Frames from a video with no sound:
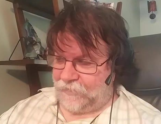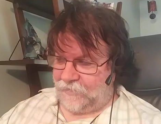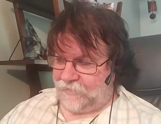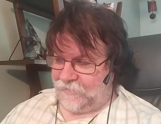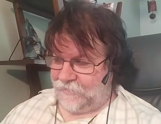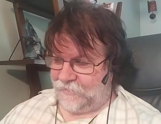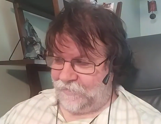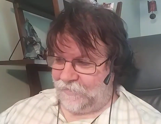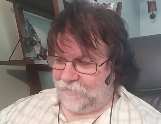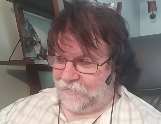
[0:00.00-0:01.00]

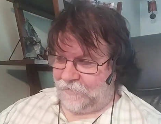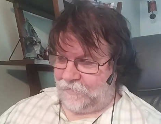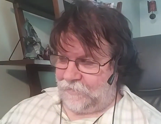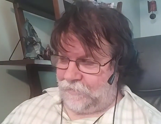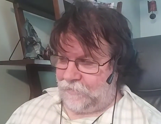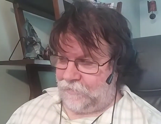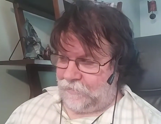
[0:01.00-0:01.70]
Nobody speaks.